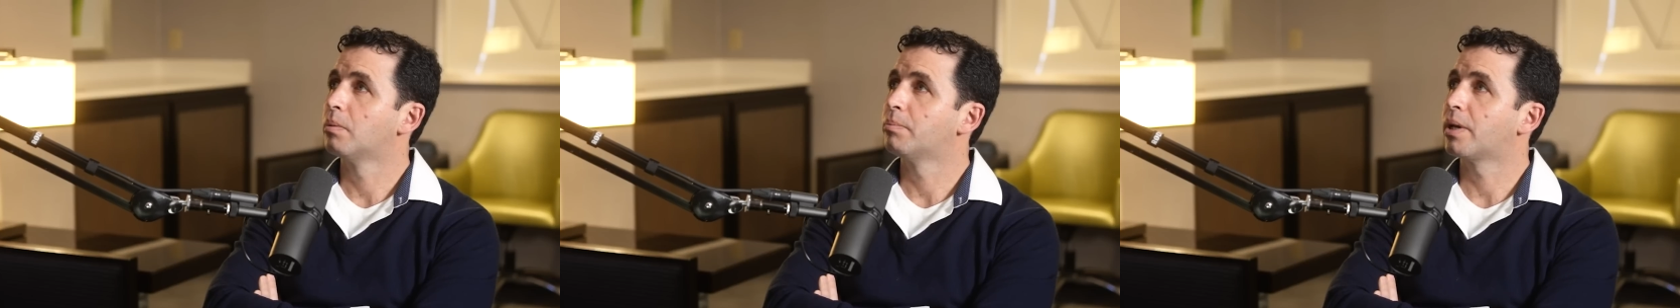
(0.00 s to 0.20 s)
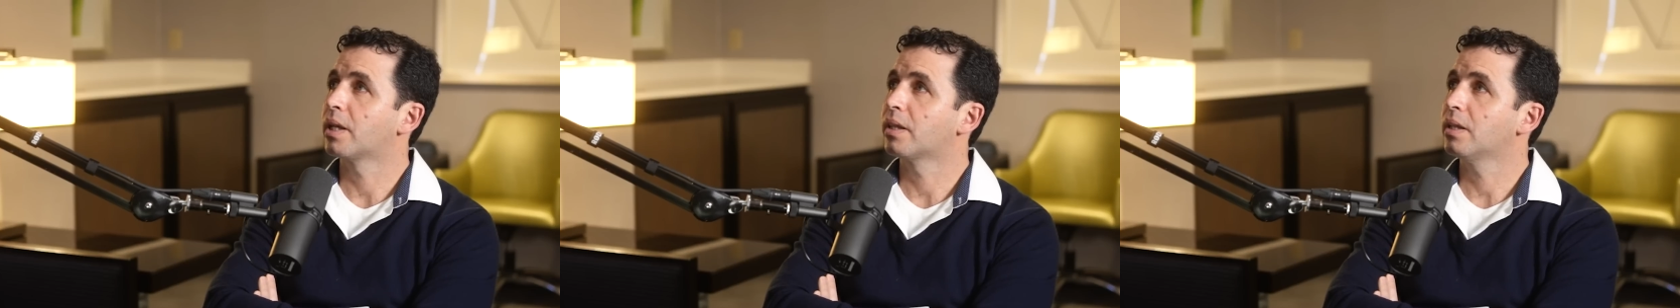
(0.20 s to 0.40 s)

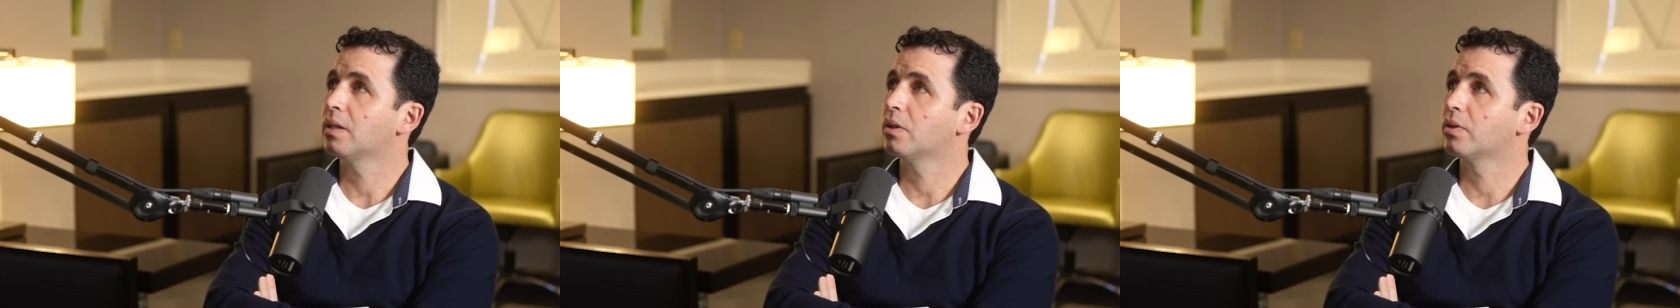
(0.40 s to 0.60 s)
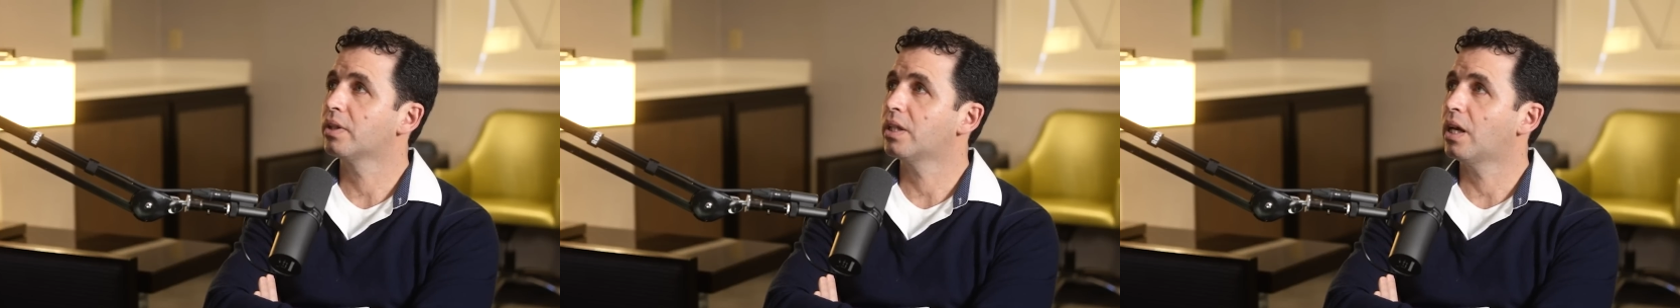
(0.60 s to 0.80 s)
But I
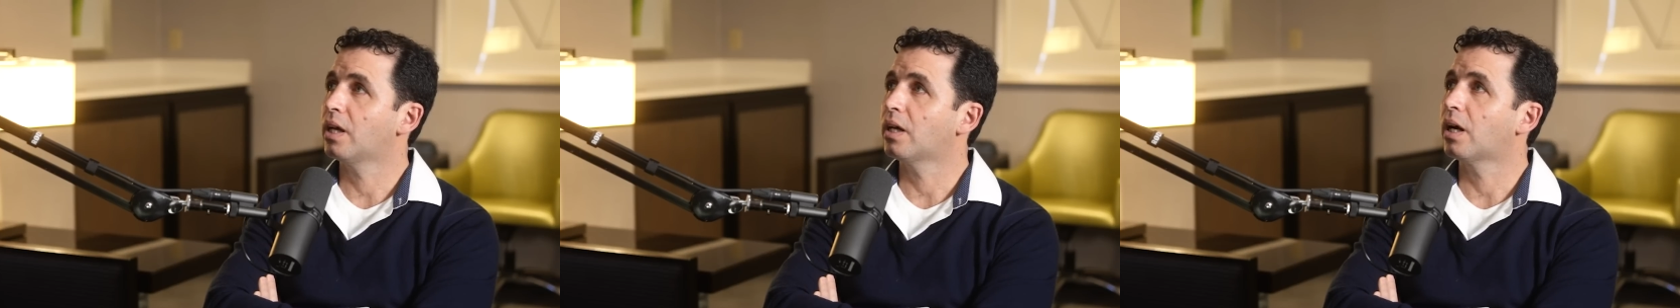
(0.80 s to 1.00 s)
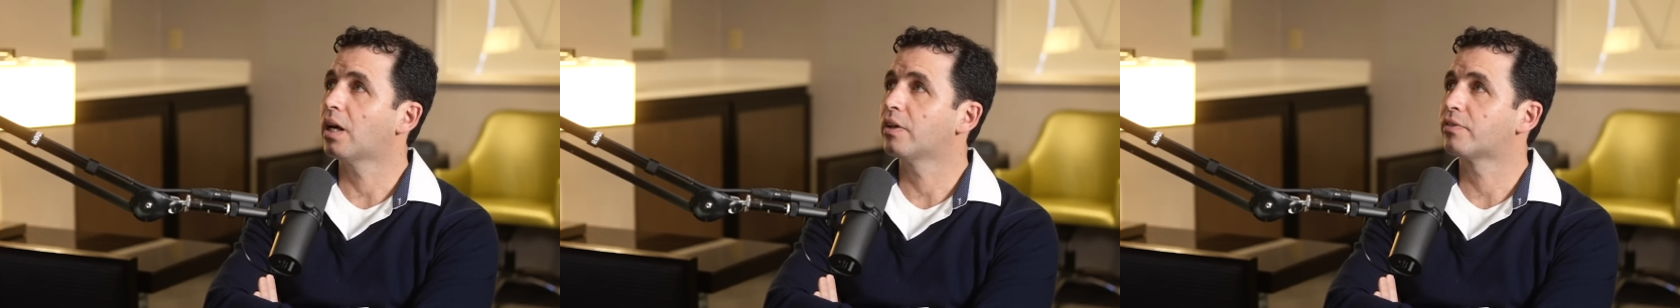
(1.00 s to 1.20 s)
think on the
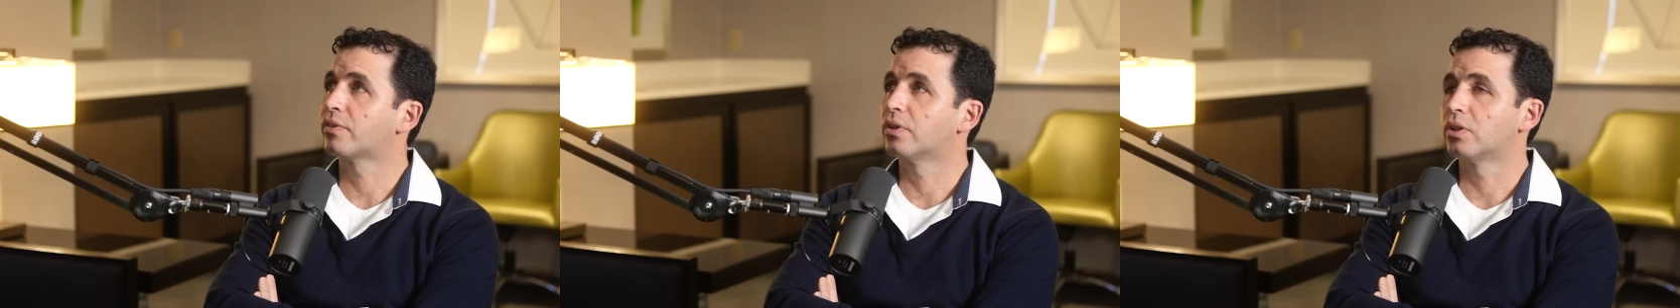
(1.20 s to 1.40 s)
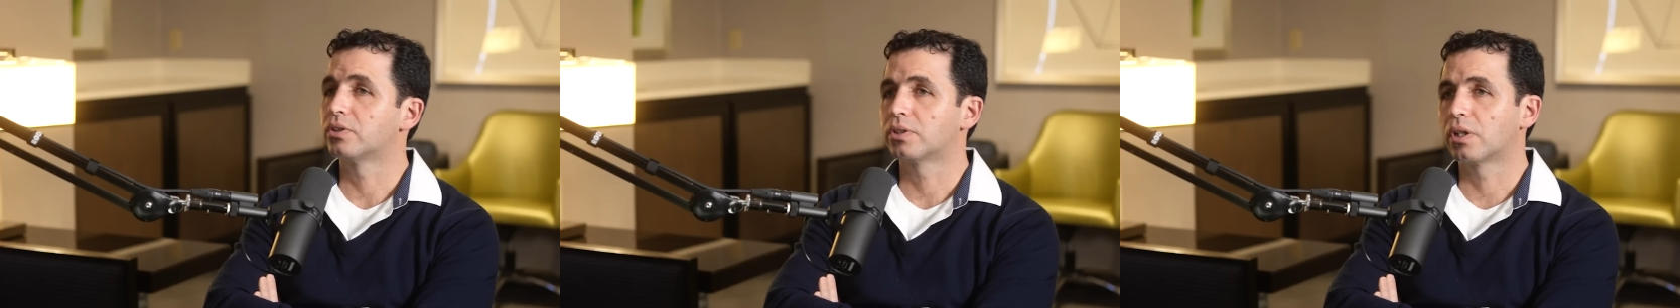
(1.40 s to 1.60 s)
AI
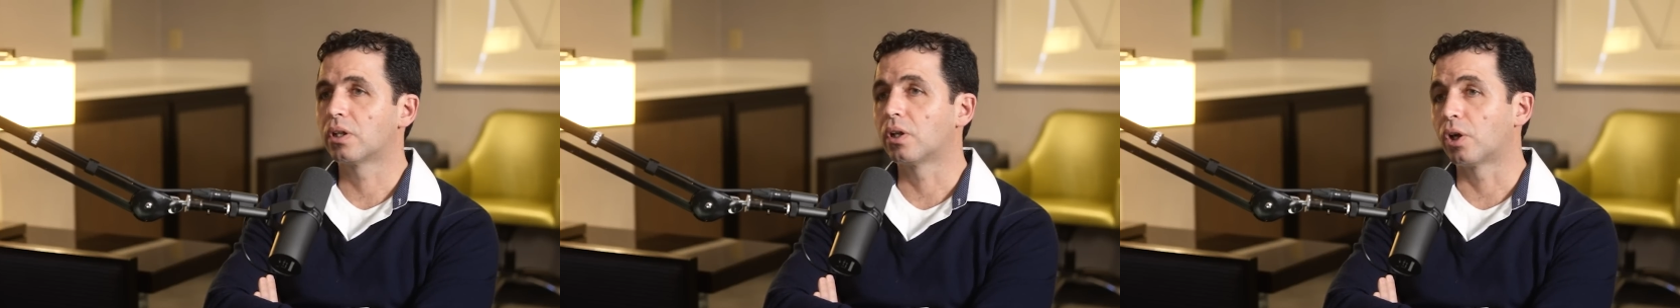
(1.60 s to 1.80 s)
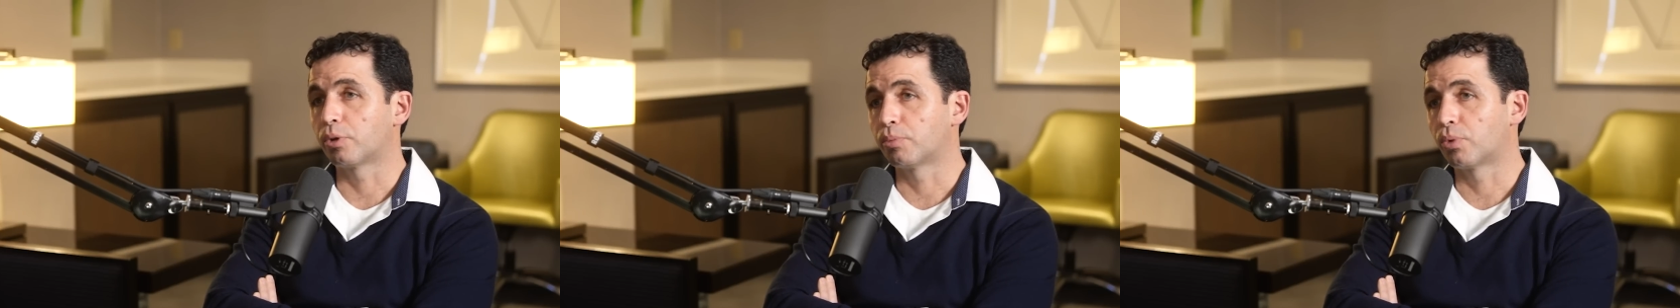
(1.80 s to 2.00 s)
front, a
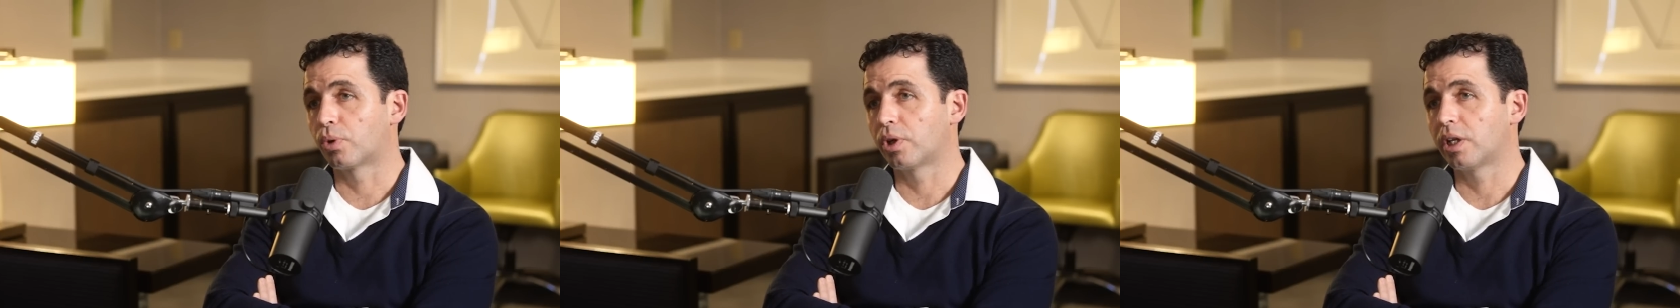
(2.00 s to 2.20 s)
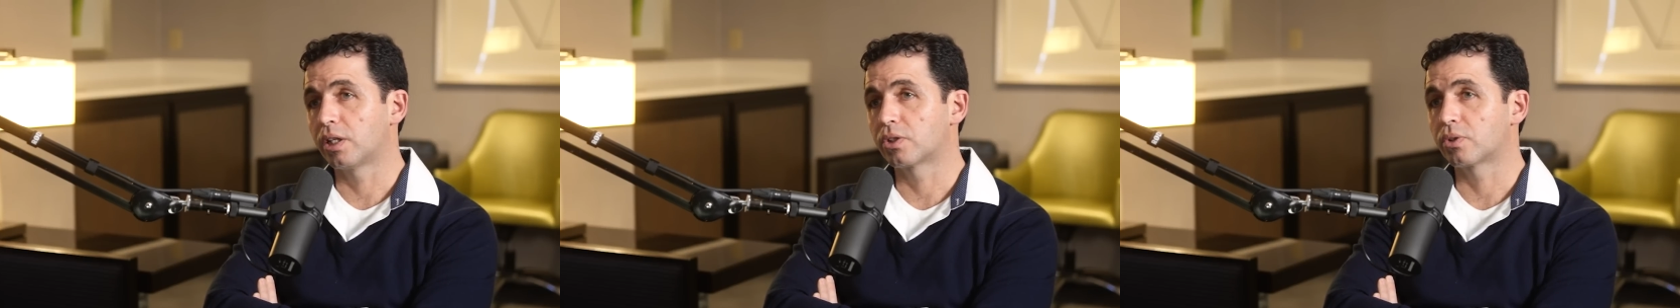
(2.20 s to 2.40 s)
lot
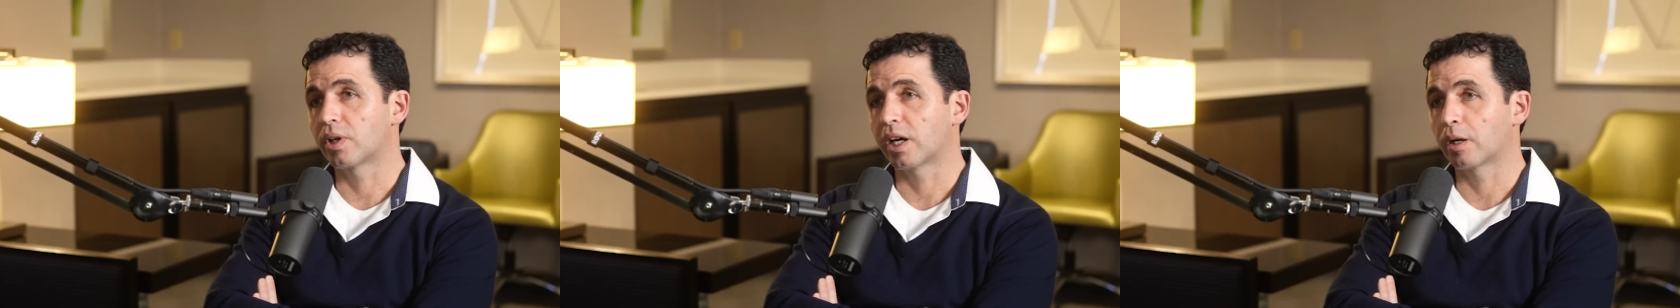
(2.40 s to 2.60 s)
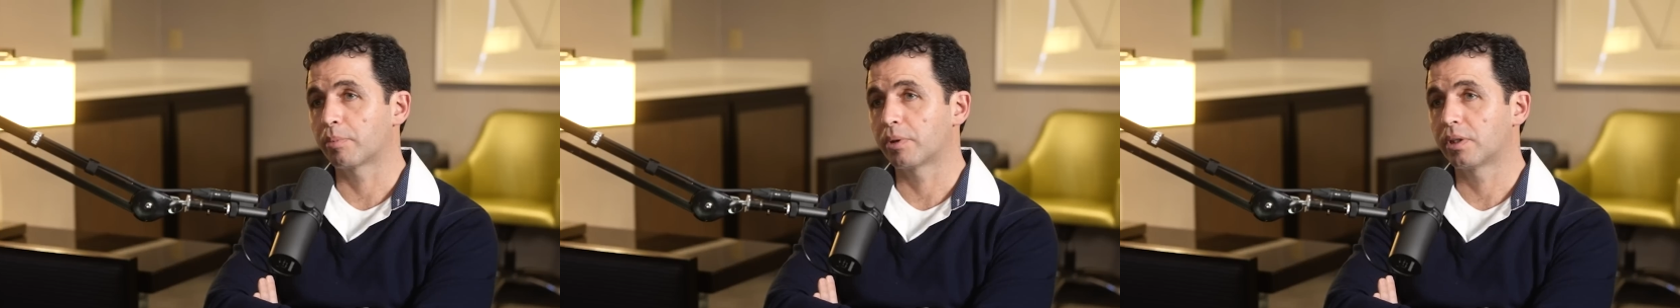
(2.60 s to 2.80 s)
more needs to
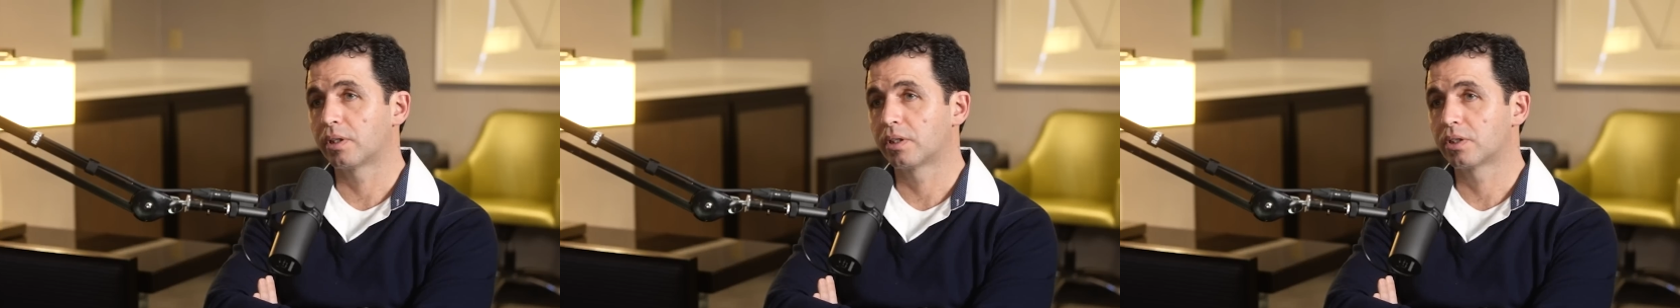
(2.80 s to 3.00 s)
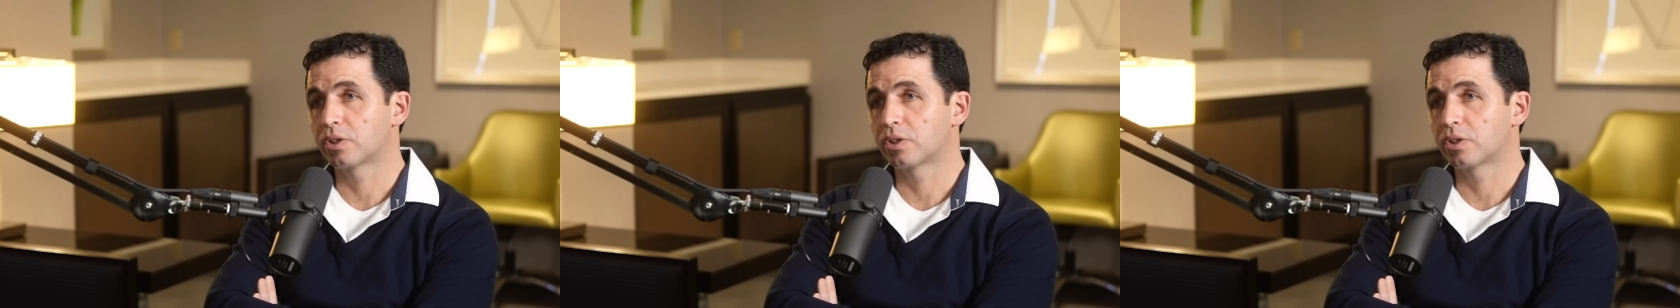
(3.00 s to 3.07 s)
happen.